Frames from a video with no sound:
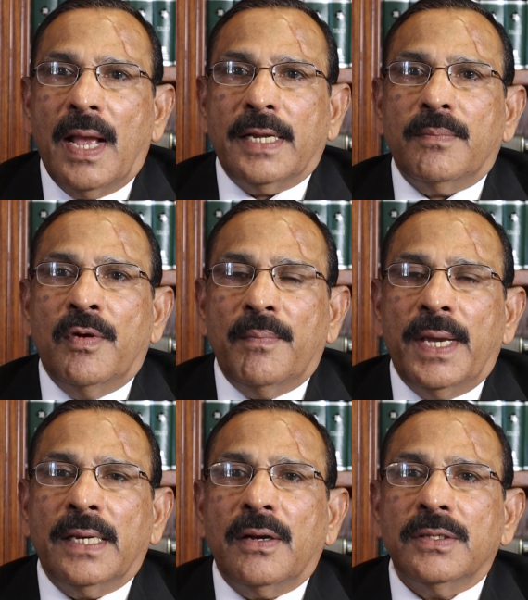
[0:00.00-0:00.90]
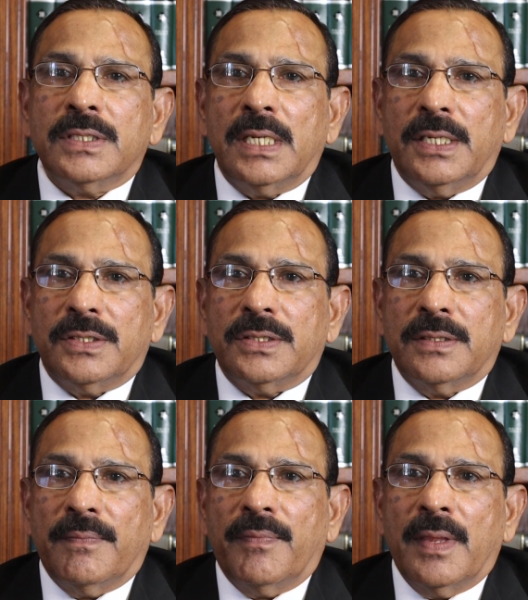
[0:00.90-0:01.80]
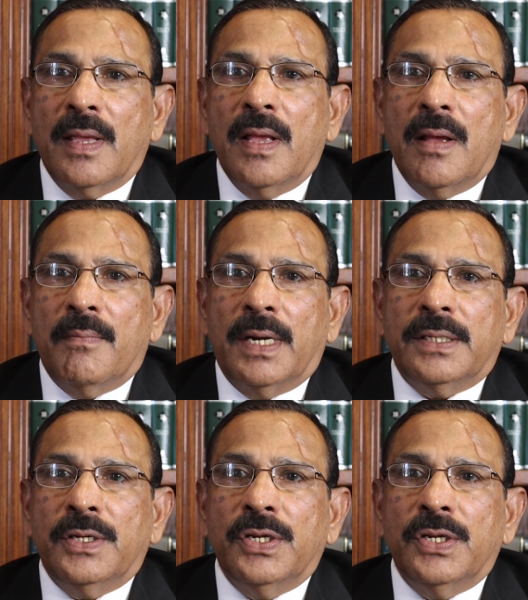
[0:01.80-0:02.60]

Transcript: at Mumbai Consulate. But